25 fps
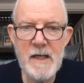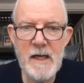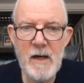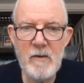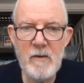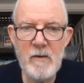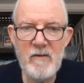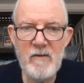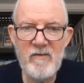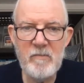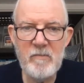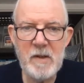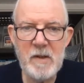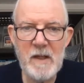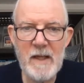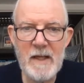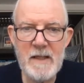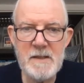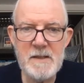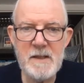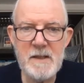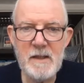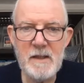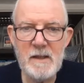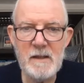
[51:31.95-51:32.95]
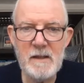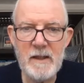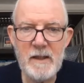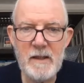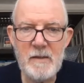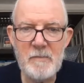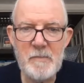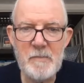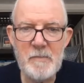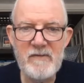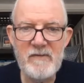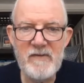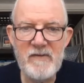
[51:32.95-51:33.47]
out of plastic like
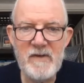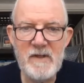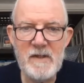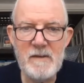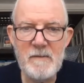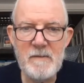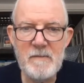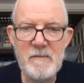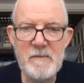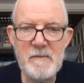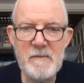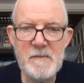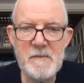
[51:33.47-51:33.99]
PVC